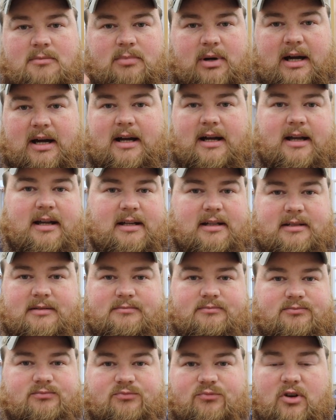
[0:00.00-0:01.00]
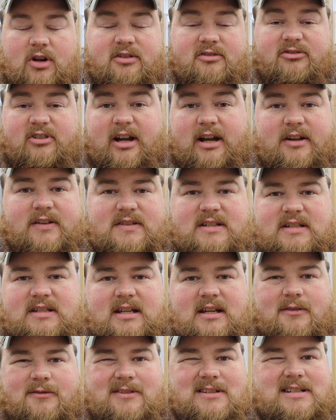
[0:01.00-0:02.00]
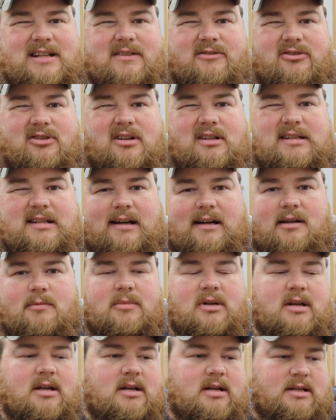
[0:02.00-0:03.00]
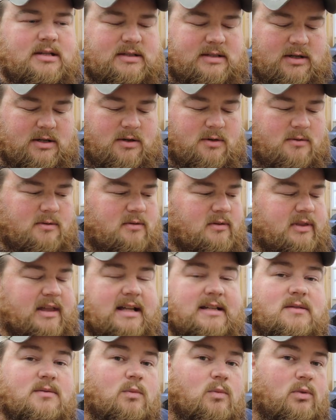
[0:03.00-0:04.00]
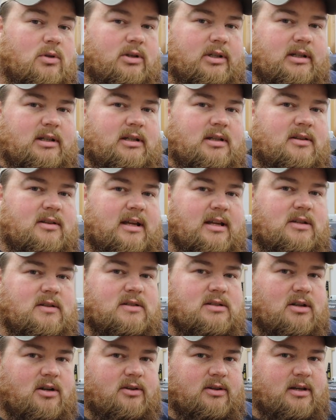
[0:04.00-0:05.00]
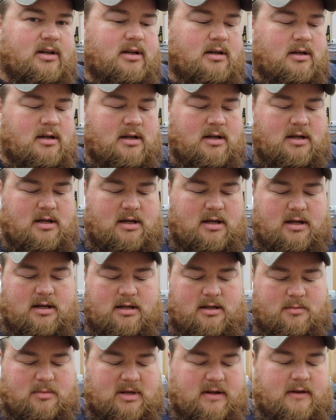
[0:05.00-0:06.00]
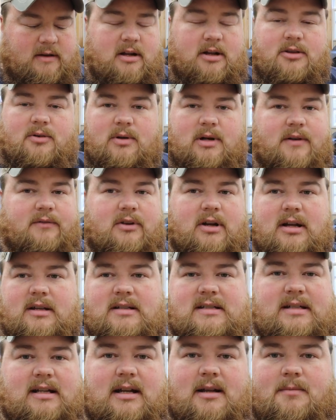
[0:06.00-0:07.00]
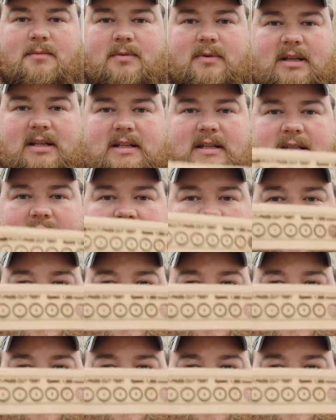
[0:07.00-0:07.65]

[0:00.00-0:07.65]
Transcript: buy and run files and stuff and save a lot of time. So that's one that you saw there. Um, another one I've got set up is